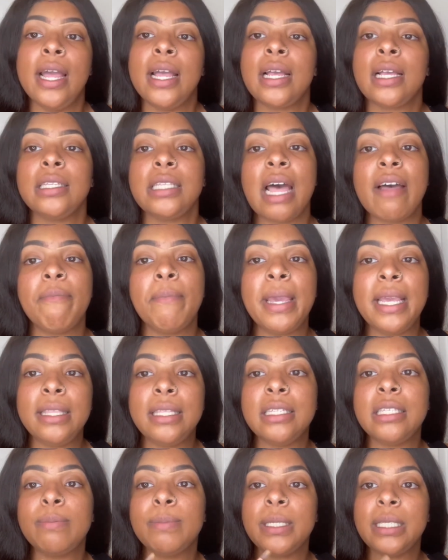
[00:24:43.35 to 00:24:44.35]
because I've made
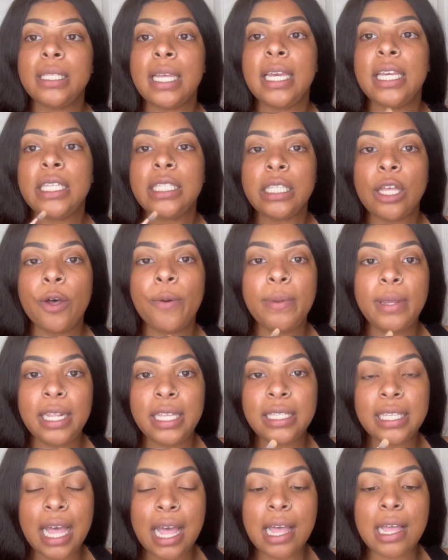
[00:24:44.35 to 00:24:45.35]
this mistake so
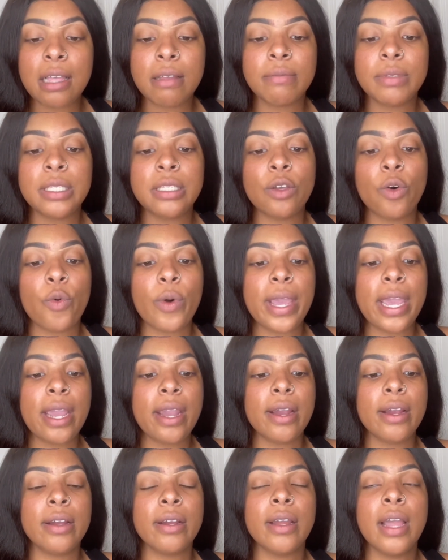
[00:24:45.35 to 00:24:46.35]
many times to
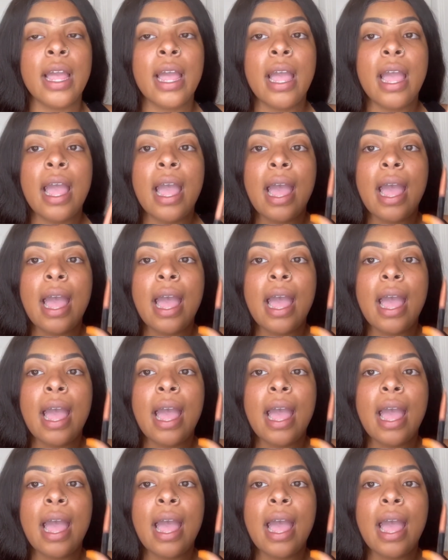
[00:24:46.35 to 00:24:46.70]
where